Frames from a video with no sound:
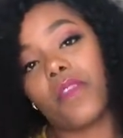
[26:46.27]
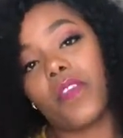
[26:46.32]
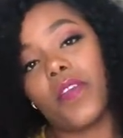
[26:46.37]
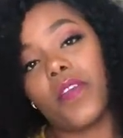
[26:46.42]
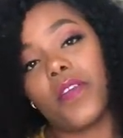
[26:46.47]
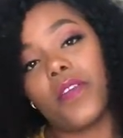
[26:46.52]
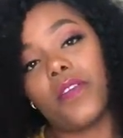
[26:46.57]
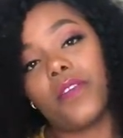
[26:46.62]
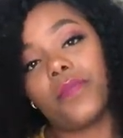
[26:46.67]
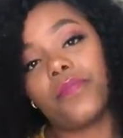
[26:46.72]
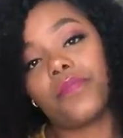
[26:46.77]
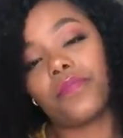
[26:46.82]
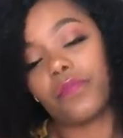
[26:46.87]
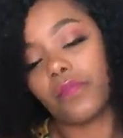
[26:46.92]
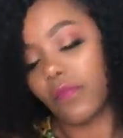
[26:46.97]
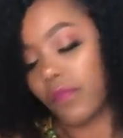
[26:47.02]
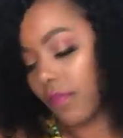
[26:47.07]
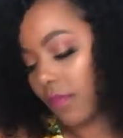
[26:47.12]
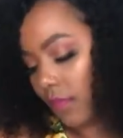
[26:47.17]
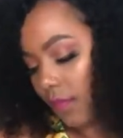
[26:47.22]
You know,
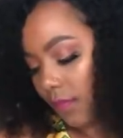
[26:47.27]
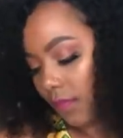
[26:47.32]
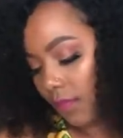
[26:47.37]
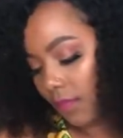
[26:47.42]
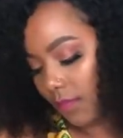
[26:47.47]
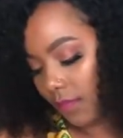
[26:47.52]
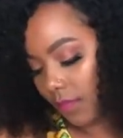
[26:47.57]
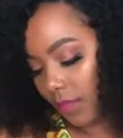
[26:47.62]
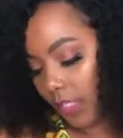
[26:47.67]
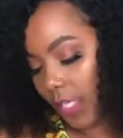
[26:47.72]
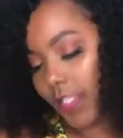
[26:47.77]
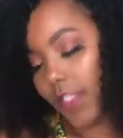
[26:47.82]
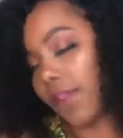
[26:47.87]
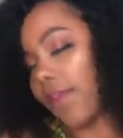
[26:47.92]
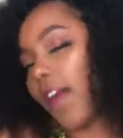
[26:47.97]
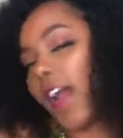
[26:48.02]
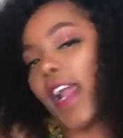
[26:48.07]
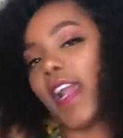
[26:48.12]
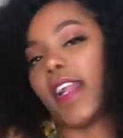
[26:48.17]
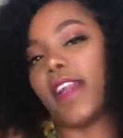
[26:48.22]
it's
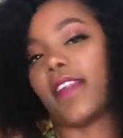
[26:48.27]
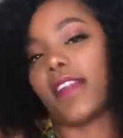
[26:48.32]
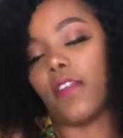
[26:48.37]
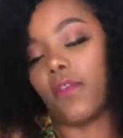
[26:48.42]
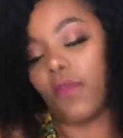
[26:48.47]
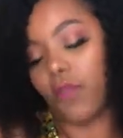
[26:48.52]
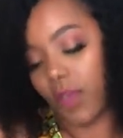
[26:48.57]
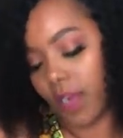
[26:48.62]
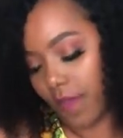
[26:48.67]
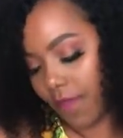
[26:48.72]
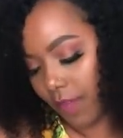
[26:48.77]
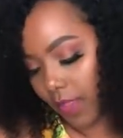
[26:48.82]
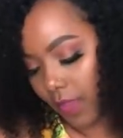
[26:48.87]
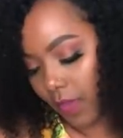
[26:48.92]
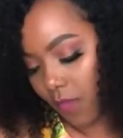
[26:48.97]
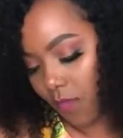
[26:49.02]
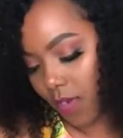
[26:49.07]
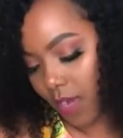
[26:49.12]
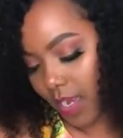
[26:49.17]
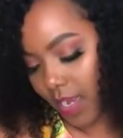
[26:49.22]
fine. The whatever
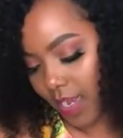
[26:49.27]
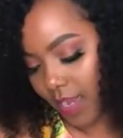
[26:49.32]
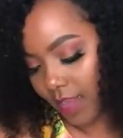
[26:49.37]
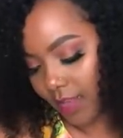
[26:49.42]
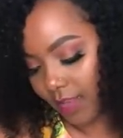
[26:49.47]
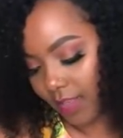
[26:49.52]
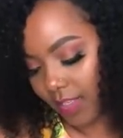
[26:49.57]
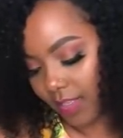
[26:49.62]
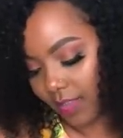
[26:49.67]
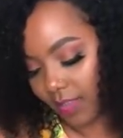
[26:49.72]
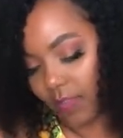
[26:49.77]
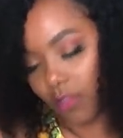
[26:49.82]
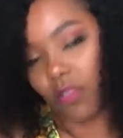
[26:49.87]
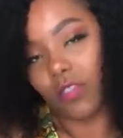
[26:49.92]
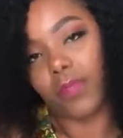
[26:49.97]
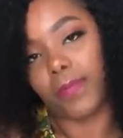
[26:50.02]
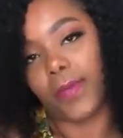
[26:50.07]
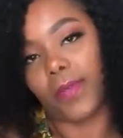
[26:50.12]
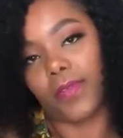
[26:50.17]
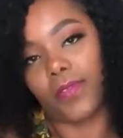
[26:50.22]
the word is just
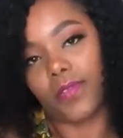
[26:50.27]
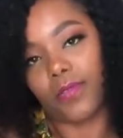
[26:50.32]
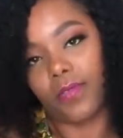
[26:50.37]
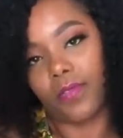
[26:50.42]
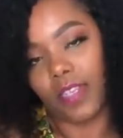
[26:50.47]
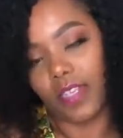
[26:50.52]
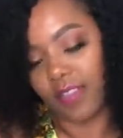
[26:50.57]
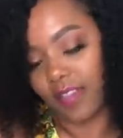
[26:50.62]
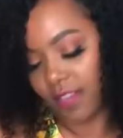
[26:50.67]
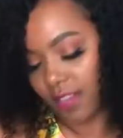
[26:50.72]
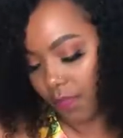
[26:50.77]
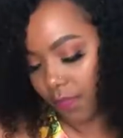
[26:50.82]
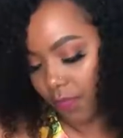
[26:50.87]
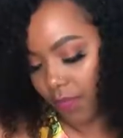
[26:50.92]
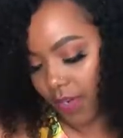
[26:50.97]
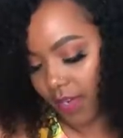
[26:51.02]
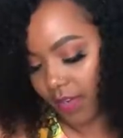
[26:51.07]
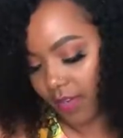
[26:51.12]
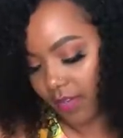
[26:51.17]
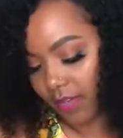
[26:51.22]
gospel truth at this
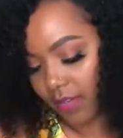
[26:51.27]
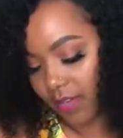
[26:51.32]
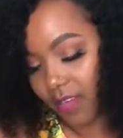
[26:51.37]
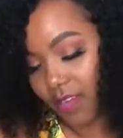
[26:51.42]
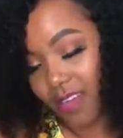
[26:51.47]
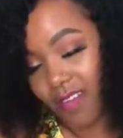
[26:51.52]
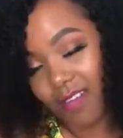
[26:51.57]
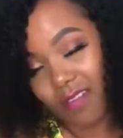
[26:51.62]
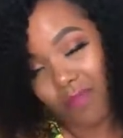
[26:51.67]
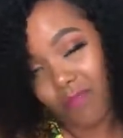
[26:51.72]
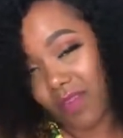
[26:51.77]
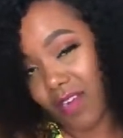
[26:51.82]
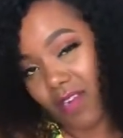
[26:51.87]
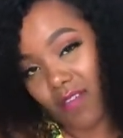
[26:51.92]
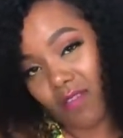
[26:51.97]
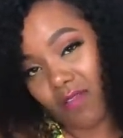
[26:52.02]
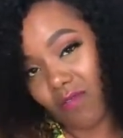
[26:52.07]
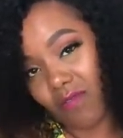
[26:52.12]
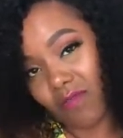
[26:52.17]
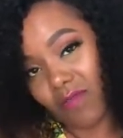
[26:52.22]
point. But
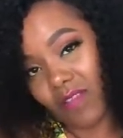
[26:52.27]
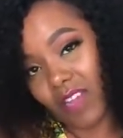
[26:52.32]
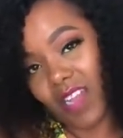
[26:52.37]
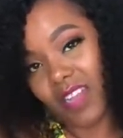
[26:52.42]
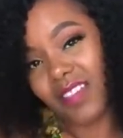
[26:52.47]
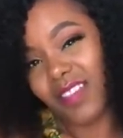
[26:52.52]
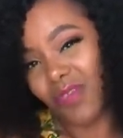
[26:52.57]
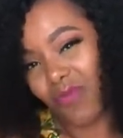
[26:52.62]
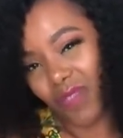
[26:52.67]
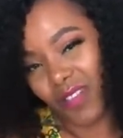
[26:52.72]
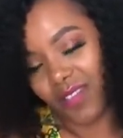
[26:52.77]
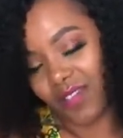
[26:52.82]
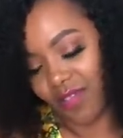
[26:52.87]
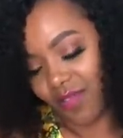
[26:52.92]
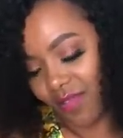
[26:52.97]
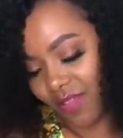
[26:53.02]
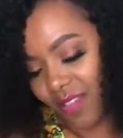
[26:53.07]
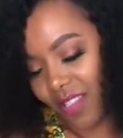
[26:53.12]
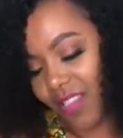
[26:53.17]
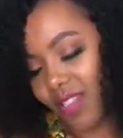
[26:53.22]
no, ask
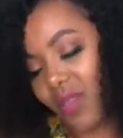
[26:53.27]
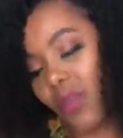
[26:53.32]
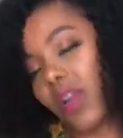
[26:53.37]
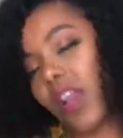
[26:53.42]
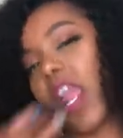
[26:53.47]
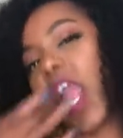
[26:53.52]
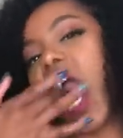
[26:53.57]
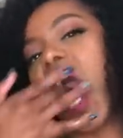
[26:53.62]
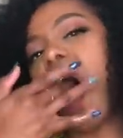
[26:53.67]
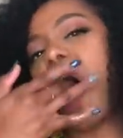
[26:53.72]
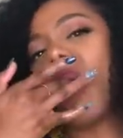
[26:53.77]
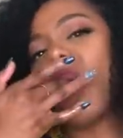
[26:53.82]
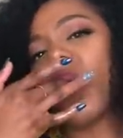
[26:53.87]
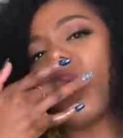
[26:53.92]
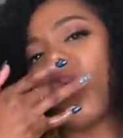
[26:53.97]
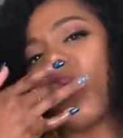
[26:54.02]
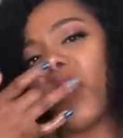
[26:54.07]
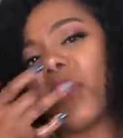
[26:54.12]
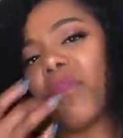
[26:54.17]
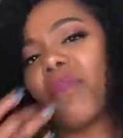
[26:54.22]
questions. It's okay.
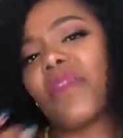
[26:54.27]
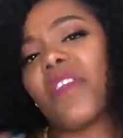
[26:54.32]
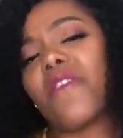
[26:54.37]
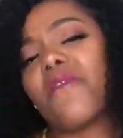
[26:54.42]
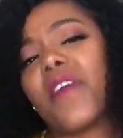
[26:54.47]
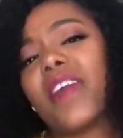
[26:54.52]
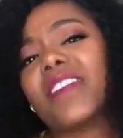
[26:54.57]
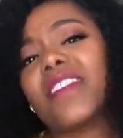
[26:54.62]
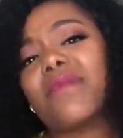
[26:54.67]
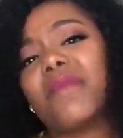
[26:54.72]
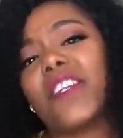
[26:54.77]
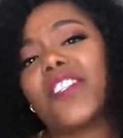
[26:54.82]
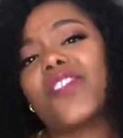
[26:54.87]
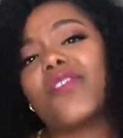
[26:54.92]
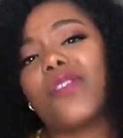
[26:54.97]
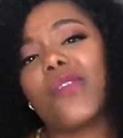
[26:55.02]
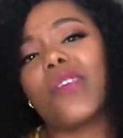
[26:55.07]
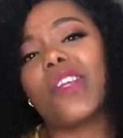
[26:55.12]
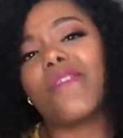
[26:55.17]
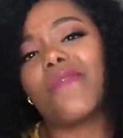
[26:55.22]
In fact, it makes
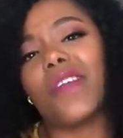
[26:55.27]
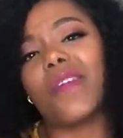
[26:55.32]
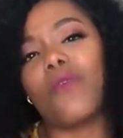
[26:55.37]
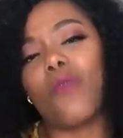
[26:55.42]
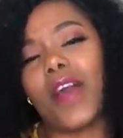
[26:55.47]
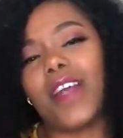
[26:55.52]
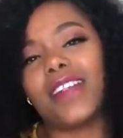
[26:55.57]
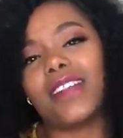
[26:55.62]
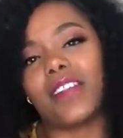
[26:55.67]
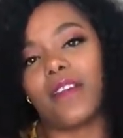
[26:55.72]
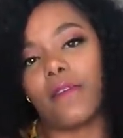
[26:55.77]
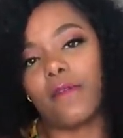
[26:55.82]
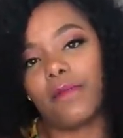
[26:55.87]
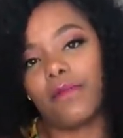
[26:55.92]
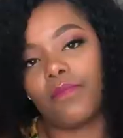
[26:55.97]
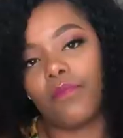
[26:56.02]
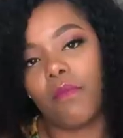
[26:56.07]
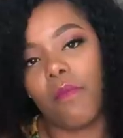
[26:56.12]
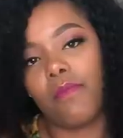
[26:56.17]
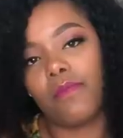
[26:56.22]
you look even wiser.
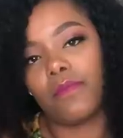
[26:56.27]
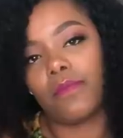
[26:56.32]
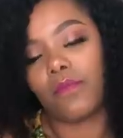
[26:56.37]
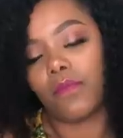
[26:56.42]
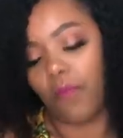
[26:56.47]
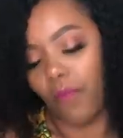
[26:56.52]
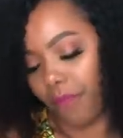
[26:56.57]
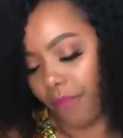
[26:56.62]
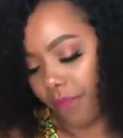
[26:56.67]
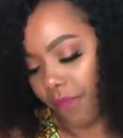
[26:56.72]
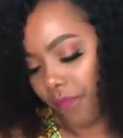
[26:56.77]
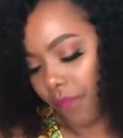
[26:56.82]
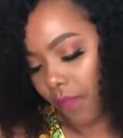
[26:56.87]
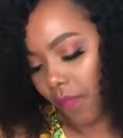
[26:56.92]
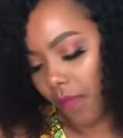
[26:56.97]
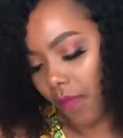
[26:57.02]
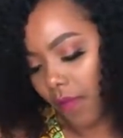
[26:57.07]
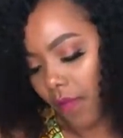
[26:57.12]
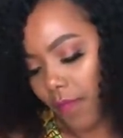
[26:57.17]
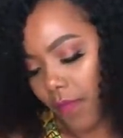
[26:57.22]

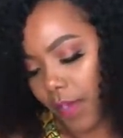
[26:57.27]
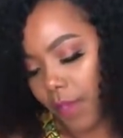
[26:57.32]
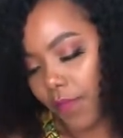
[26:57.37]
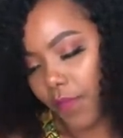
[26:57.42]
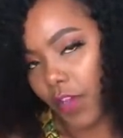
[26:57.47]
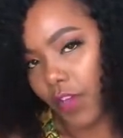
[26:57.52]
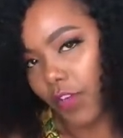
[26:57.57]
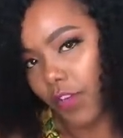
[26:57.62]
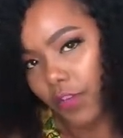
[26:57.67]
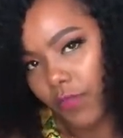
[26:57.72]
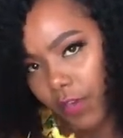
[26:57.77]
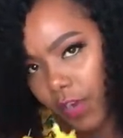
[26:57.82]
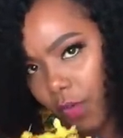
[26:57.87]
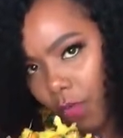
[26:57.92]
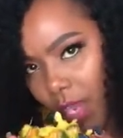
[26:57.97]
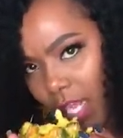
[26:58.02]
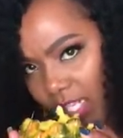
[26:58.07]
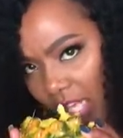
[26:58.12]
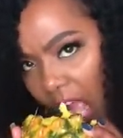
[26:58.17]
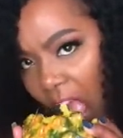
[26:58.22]
Even if you're not very
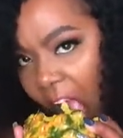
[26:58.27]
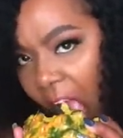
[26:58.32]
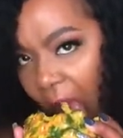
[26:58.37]
wise.